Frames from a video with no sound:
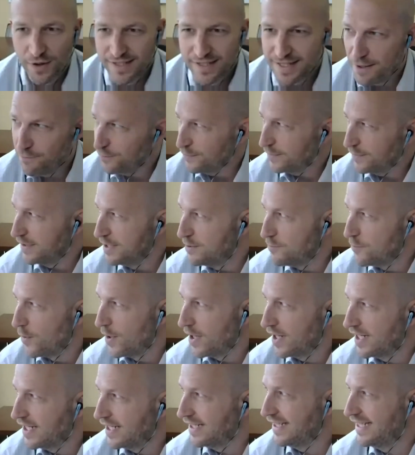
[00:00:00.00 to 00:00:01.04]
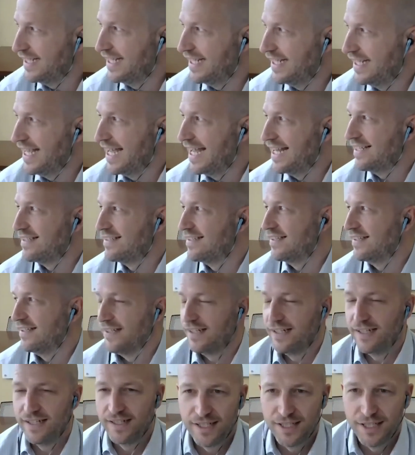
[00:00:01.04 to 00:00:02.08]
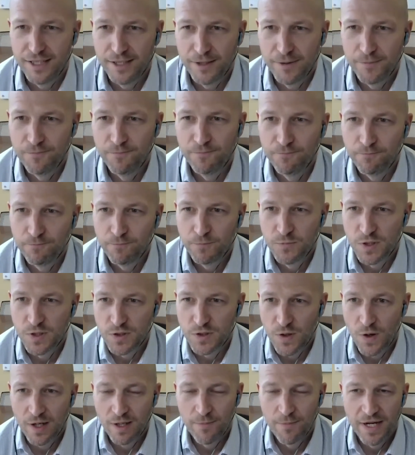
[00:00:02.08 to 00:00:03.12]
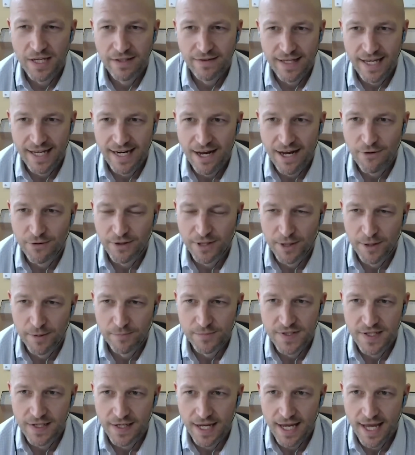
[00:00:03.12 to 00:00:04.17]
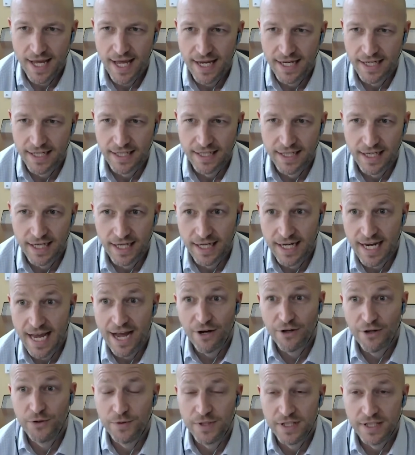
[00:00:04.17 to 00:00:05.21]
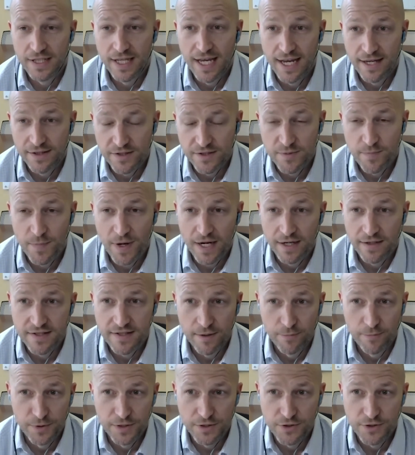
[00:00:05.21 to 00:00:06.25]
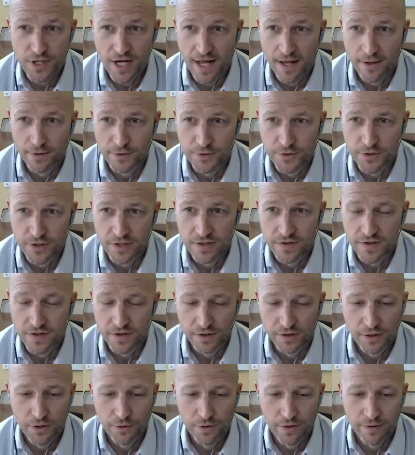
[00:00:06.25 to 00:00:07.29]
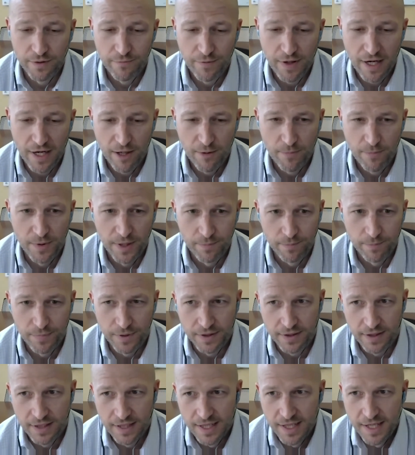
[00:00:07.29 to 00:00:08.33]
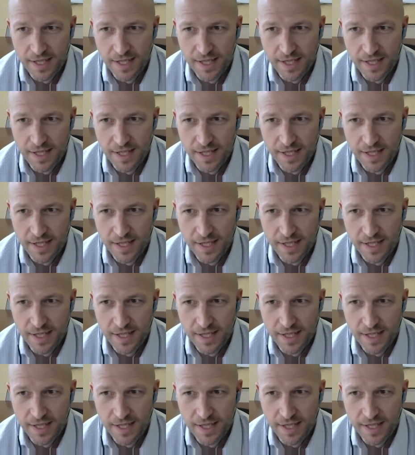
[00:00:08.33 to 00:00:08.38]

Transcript: definitely want to get um, to talk about that outcome today and, and how you did that in spite of some of the challenges in the current environment. But